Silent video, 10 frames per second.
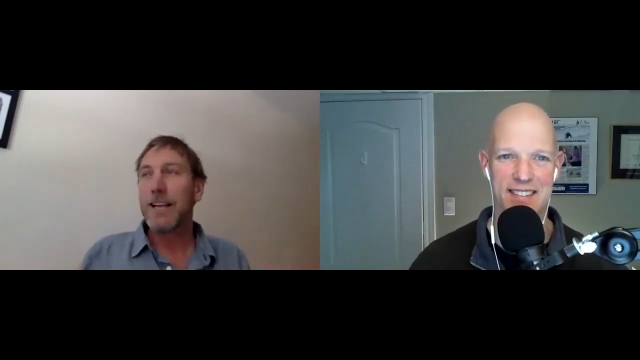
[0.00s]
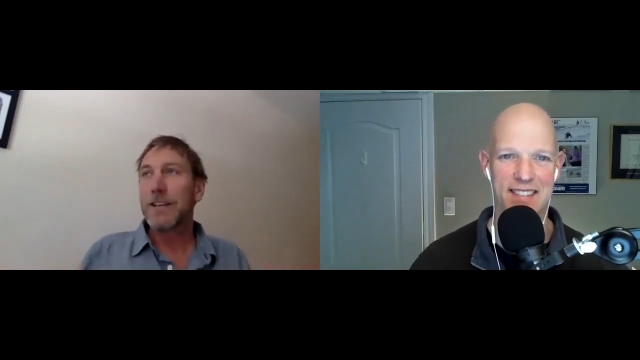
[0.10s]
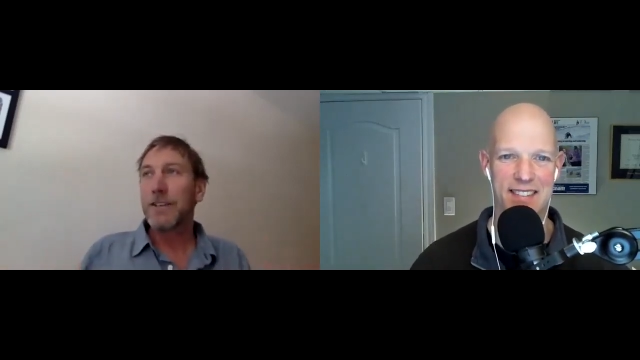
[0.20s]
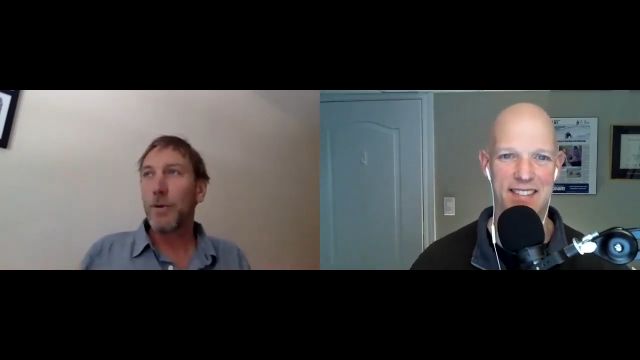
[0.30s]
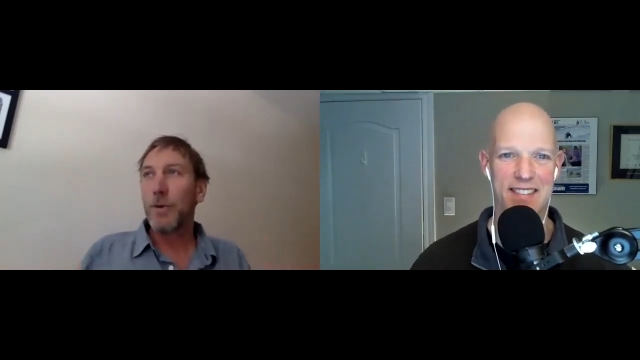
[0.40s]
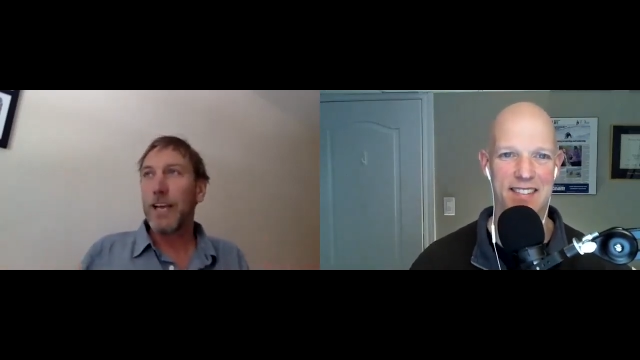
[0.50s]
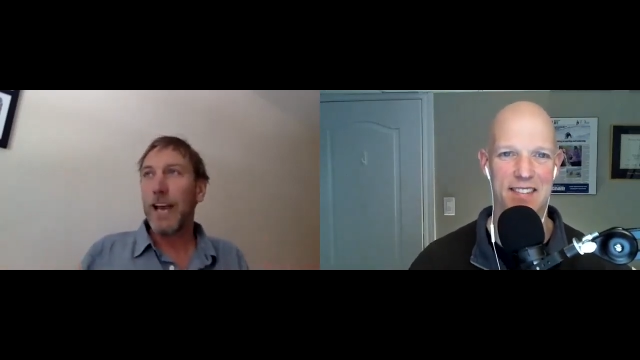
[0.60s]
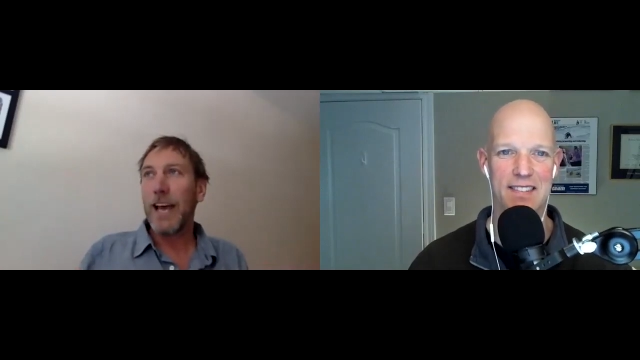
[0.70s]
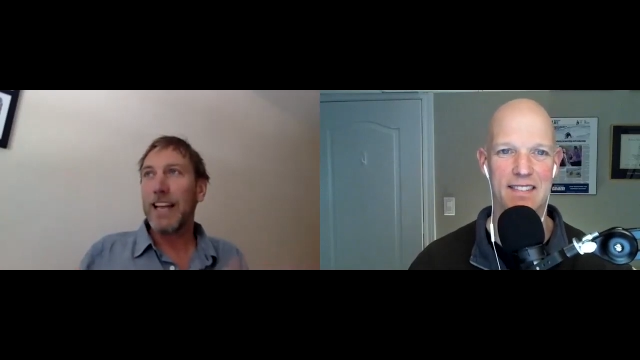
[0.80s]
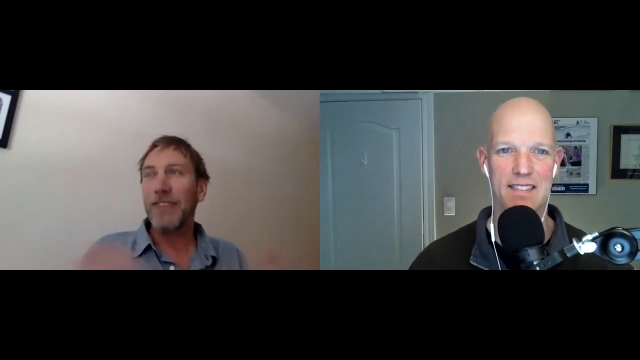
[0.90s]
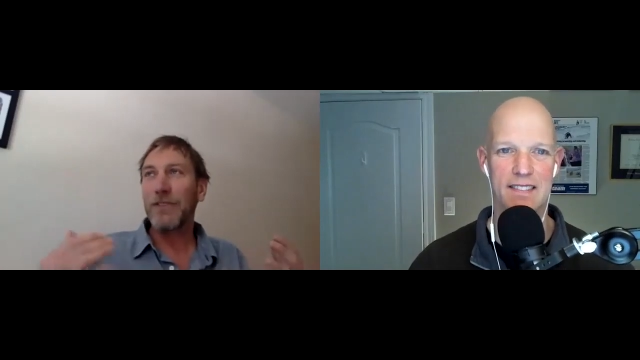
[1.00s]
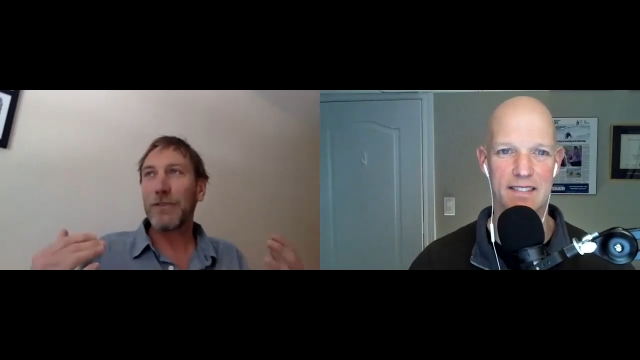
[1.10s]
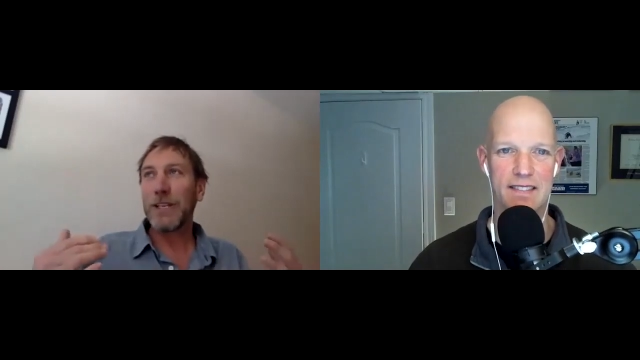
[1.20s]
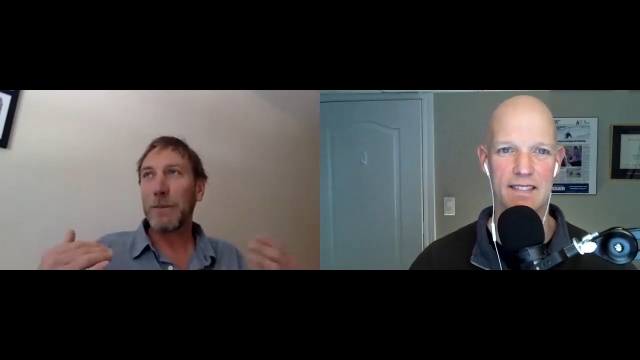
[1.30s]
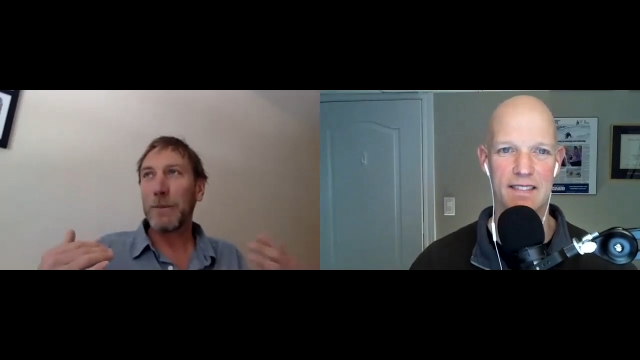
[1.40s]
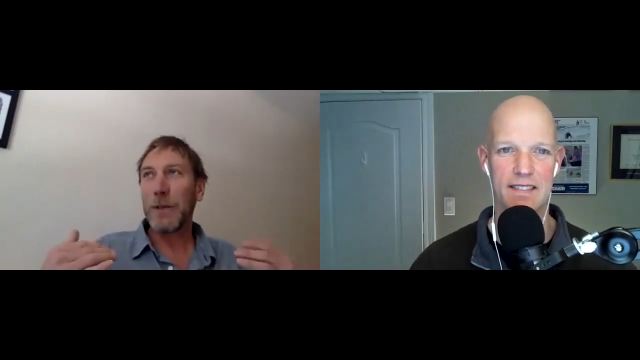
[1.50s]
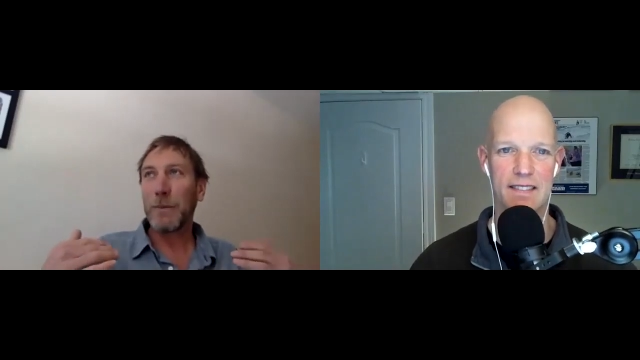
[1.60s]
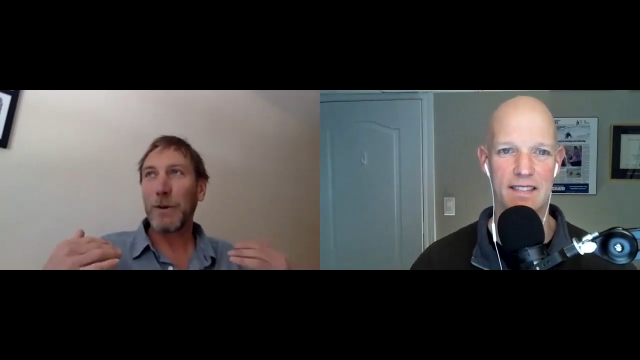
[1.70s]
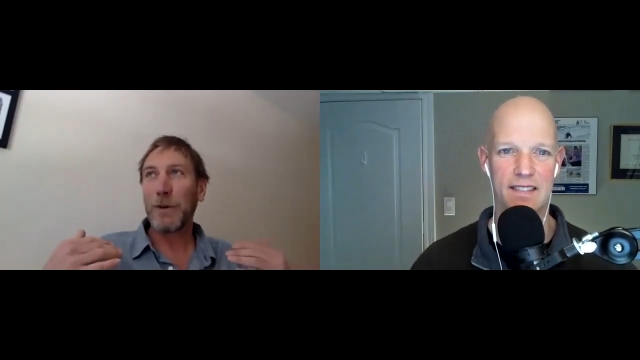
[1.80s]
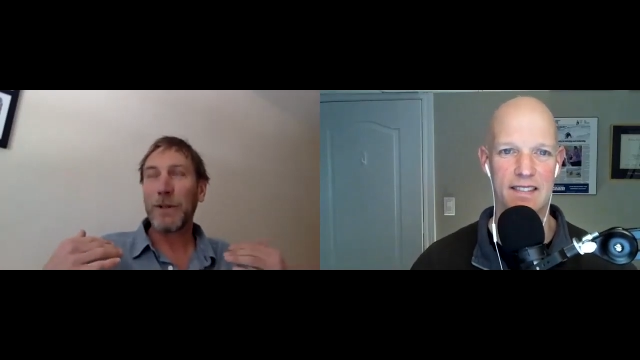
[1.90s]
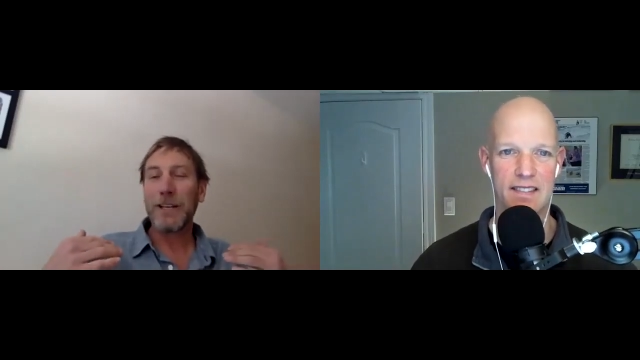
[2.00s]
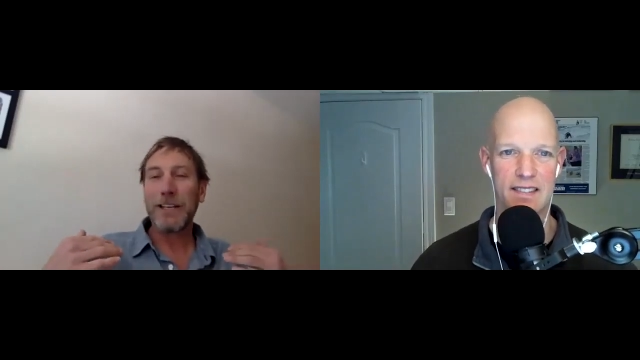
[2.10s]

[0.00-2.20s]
Speaker 1: so we had like 15 people